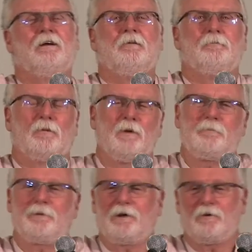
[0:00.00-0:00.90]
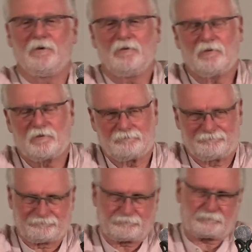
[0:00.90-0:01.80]
But we parents,
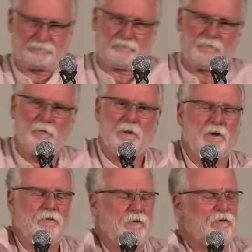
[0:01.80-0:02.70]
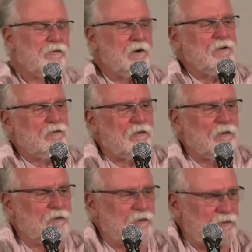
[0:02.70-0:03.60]
we go through a strange
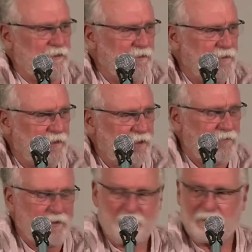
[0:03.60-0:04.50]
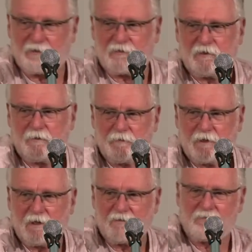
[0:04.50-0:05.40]
transition at around about this time in the
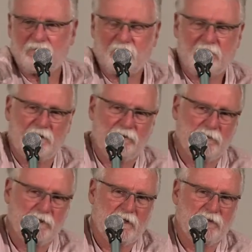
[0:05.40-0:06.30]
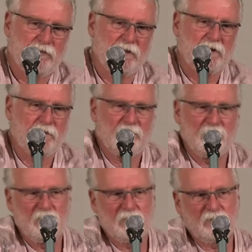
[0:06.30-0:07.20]
life of our kids. When the kids are 9 or
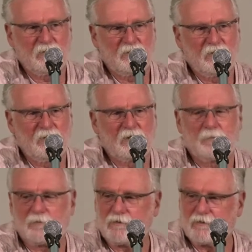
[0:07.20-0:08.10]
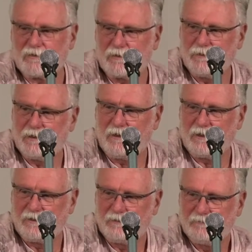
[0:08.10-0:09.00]
10 years old, they look up to us as though we're
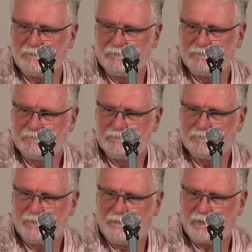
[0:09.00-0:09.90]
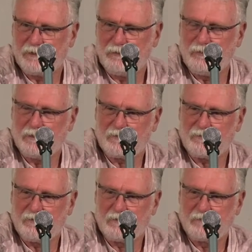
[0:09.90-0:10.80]
God, and we can do
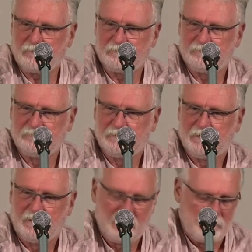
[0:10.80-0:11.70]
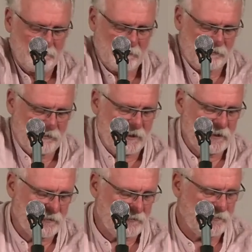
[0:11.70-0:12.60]
nothing wrong. We can say
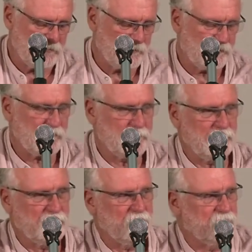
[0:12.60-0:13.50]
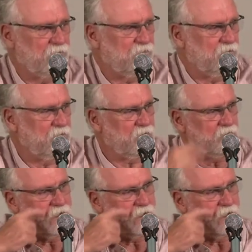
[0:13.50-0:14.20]
nothing wrong. For some reason, I'll never figure out.